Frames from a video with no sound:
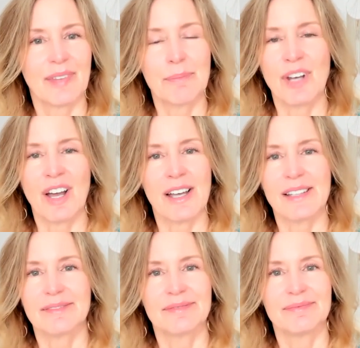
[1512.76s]
I'm not,
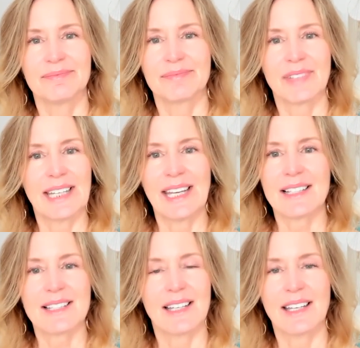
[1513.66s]
I
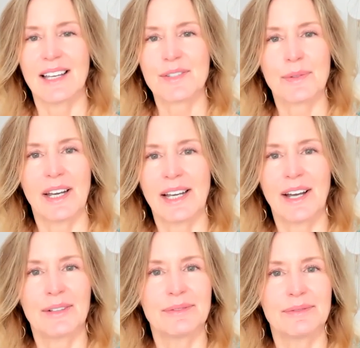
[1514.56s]
can't say yes right
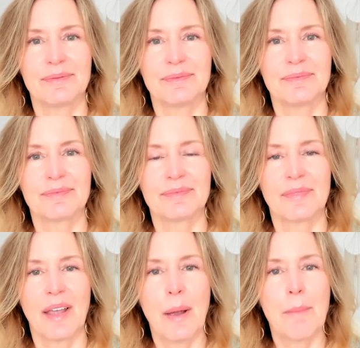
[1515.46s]
now.
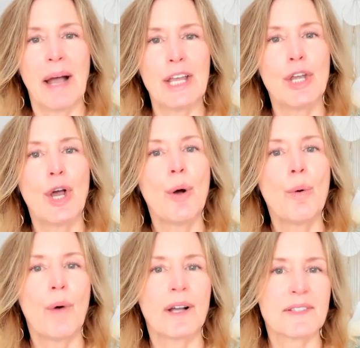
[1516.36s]
My no
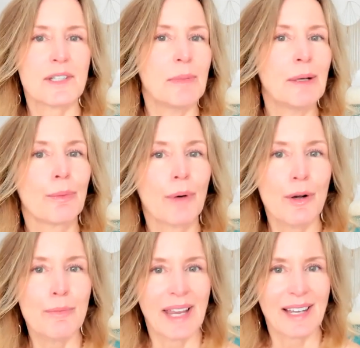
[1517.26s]
wants to be
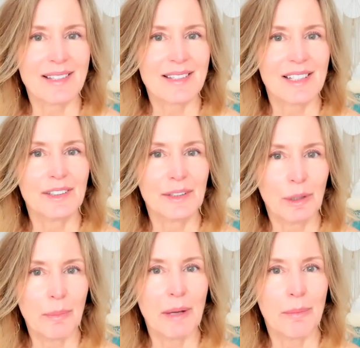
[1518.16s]
romanced a
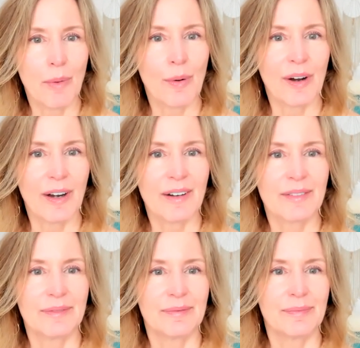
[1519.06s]
little bit more.
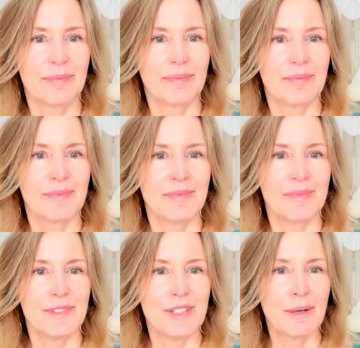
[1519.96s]

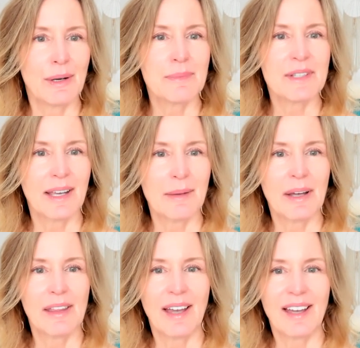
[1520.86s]
Do you know what I'm saying
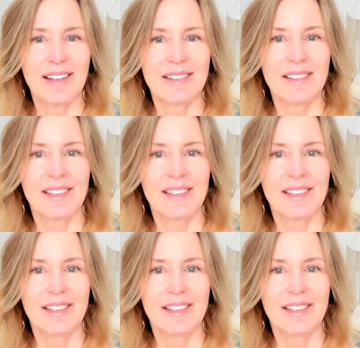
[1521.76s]
by that?